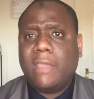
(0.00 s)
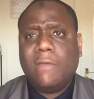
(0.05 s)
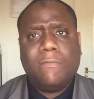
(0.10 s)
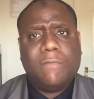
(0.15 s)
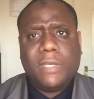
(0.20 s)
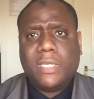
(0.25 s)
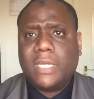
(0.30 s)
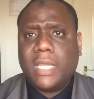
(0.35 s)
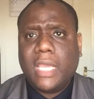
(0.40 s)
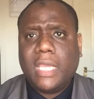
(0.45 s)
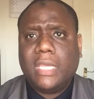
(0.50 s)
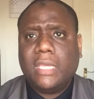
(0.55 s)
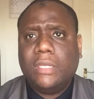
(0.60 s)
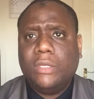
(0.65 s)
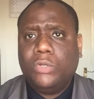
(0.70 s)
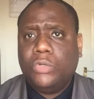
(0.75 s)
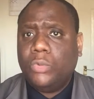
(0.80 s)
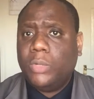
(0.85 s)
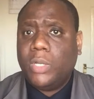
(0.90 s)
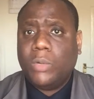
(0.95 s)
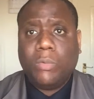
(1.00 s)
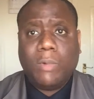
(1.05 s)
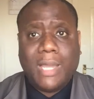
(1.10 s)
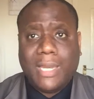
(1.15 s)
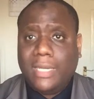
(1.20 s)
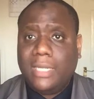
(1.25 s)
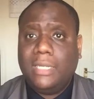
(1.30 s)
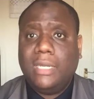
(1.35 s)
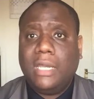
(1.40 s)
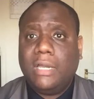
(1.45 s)
every day, doing
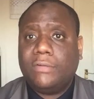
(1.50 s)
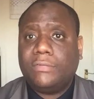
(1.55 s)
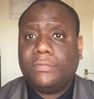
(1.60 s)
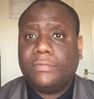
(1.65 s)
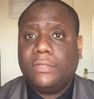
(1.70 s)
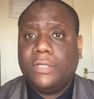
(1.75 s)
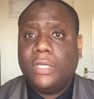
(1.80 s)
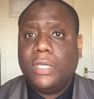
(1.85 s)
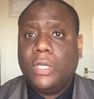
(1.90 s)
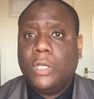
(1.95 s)
well enough,